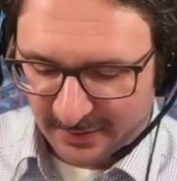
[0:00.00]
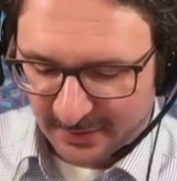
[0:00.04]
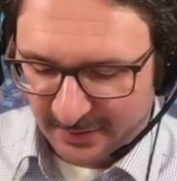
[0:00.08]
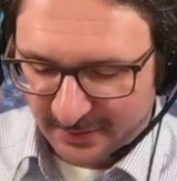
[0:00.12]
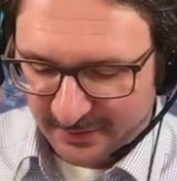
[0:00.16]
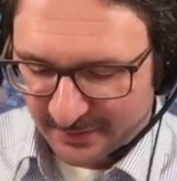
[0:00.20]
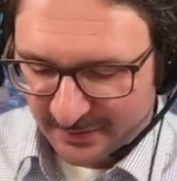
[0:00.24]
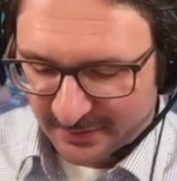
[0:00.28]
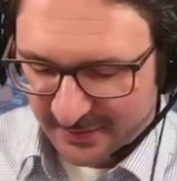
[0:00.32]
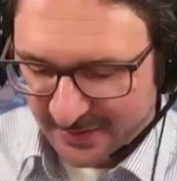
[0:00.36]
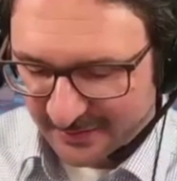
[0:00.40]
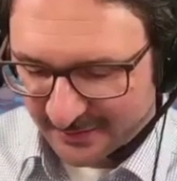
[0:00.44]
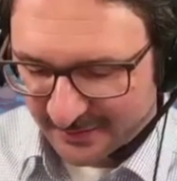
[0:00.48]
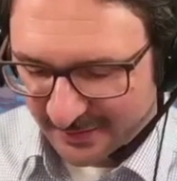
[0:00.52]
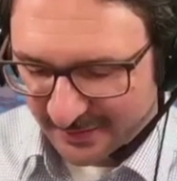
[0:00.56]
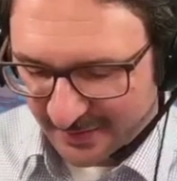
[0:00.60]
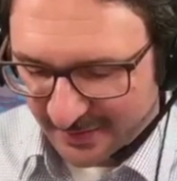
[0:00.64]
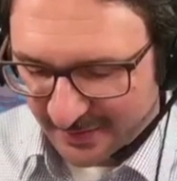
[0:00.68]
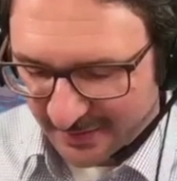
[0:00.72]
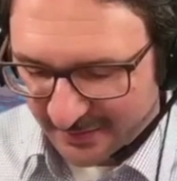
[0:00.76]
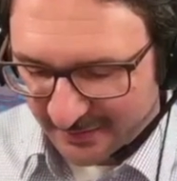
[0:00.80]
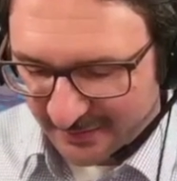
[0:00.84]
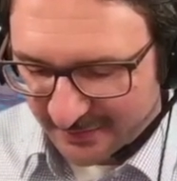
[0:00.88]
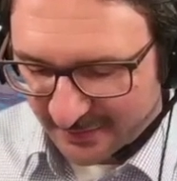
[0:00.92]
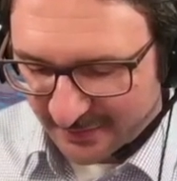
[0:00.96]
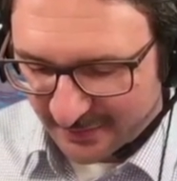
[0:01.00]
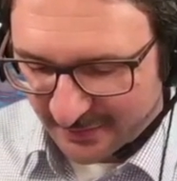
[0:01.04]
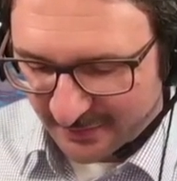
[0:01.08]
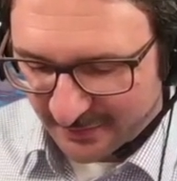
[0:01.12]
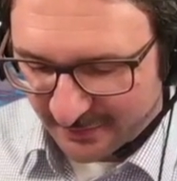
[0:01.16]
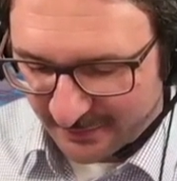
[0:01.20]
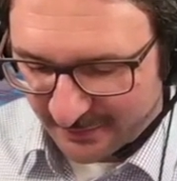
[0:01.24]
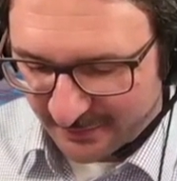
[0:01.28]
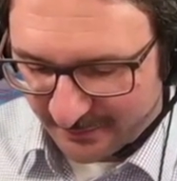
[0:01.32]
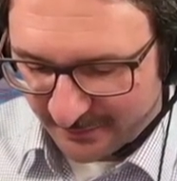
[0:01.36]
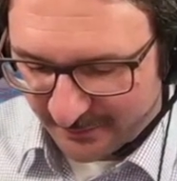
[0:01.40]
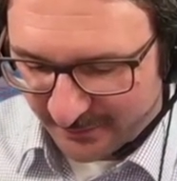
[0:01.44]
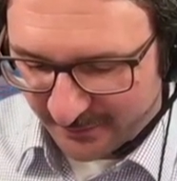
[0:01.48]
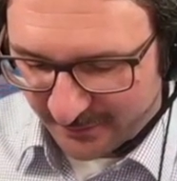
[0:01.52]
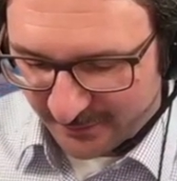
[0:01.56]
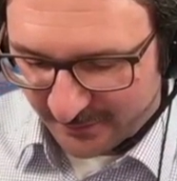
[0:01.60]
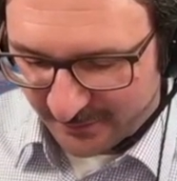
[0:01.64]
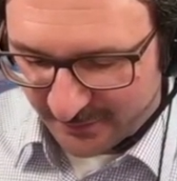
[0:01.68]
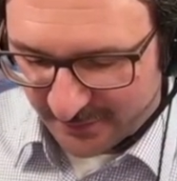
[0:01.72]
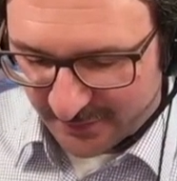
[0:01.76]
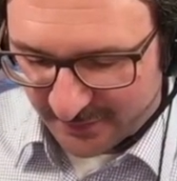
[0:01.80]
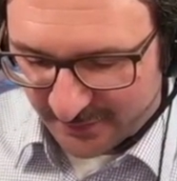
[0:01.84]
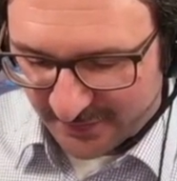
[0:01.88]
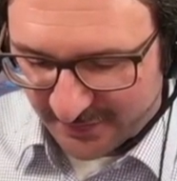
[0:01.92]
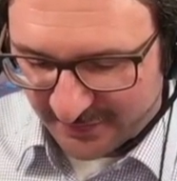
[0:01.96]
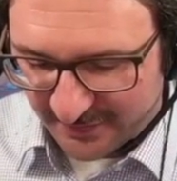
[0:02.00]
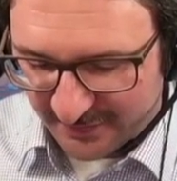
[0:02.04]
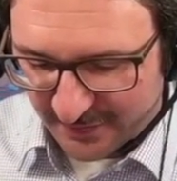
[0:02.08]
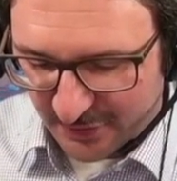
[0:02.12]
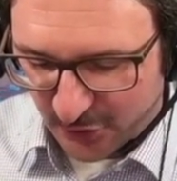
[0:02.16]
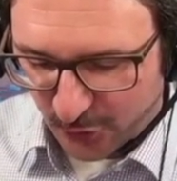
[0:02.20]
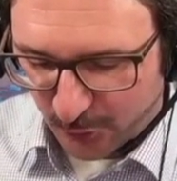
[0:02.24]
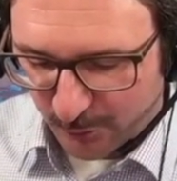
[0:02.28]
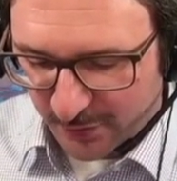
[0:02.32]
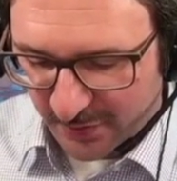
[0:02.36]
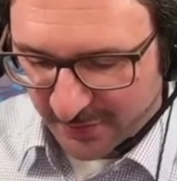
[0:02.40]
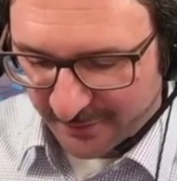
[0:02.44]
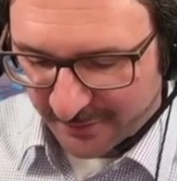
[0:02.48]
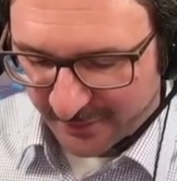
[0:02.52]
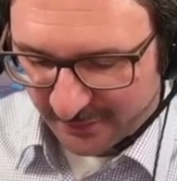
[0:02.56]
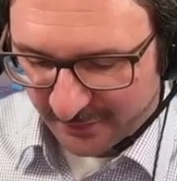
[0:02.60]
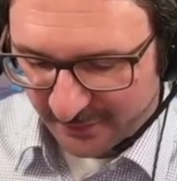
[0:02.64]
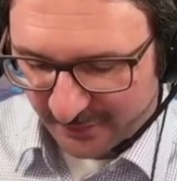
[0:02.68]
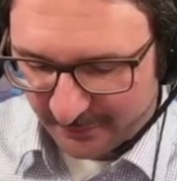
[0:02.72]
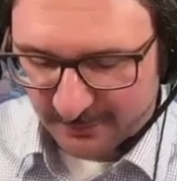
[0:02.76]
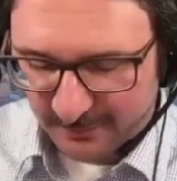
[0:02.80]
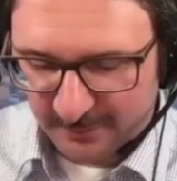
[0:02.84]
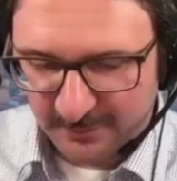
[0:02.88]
in these lines here, there is no pivot.